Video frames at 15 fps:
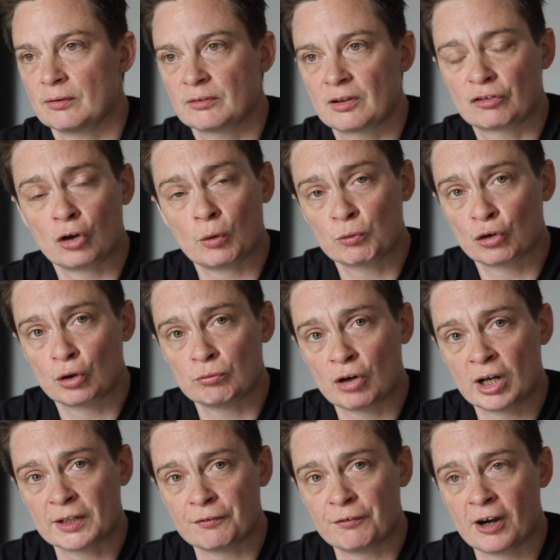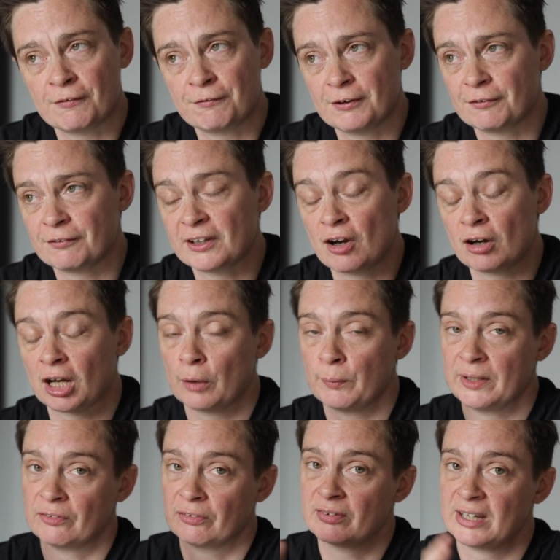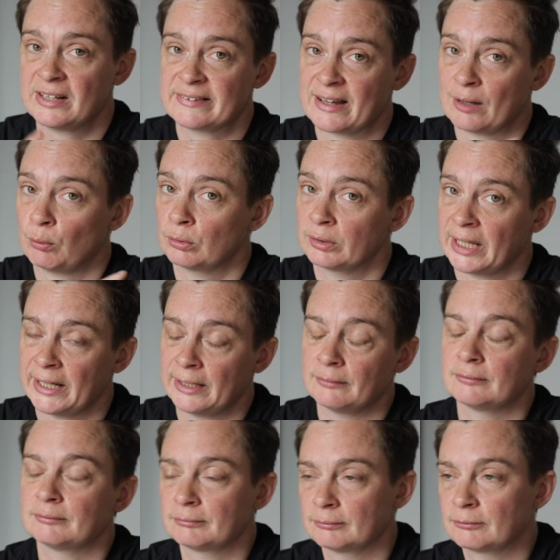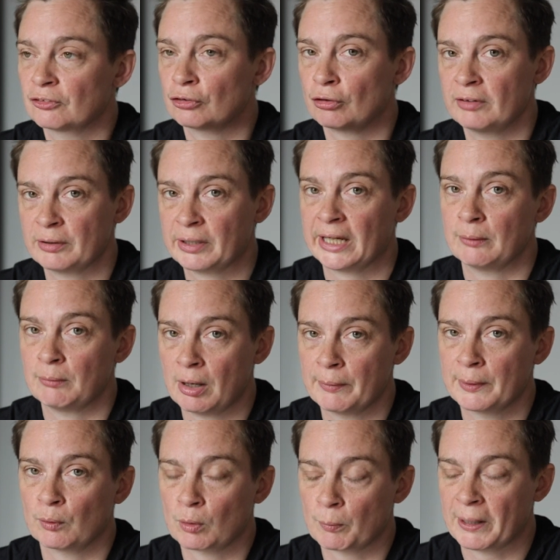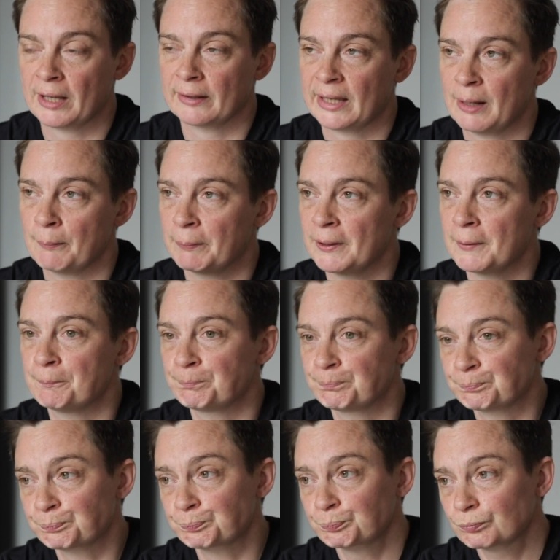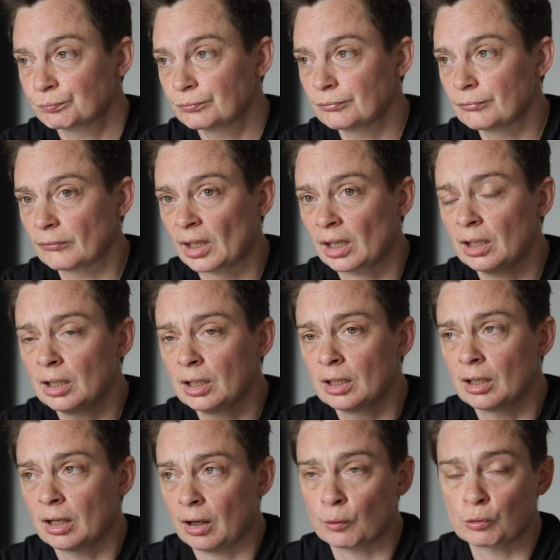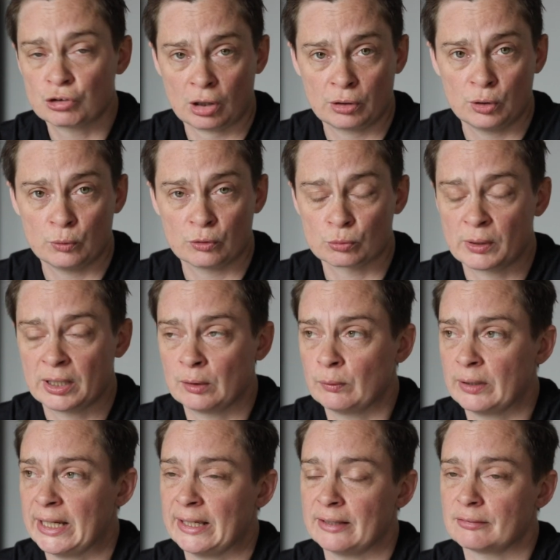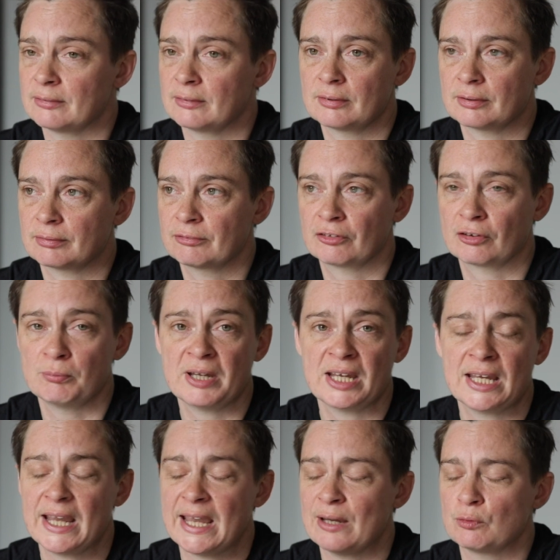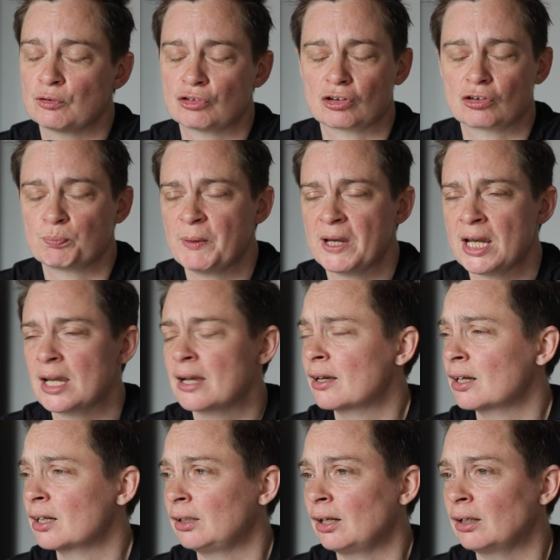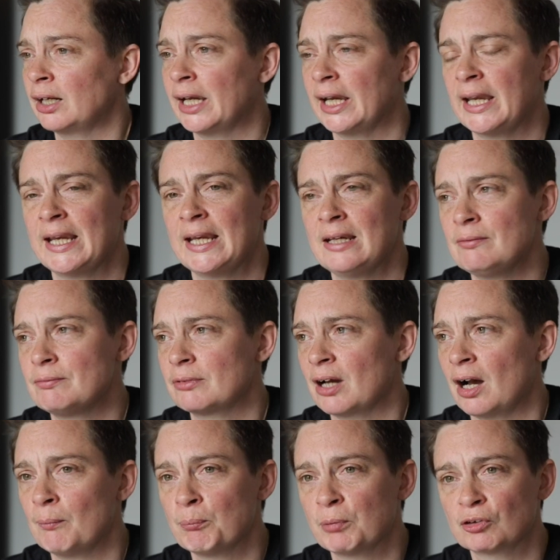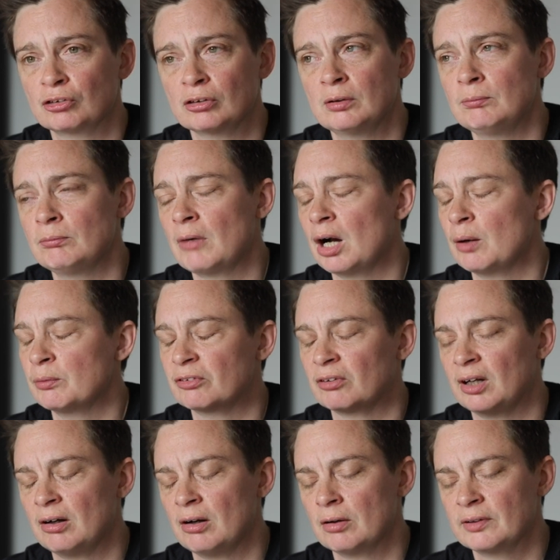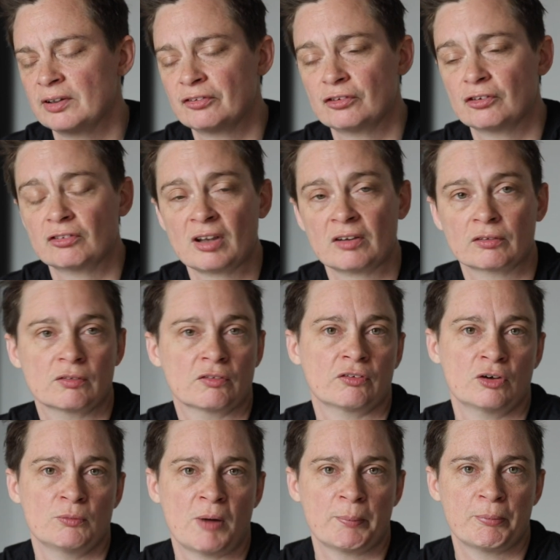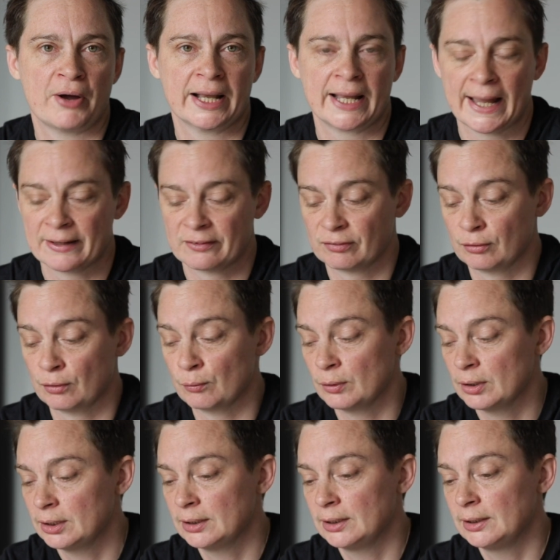The TomTom Rider 550, I'll go into detail on that. Sorry I keep going on about that, but I'll show you as well. To me, it was just big, clunky, cumbersome. I was like, oh, this just doesn't suit my bike at all.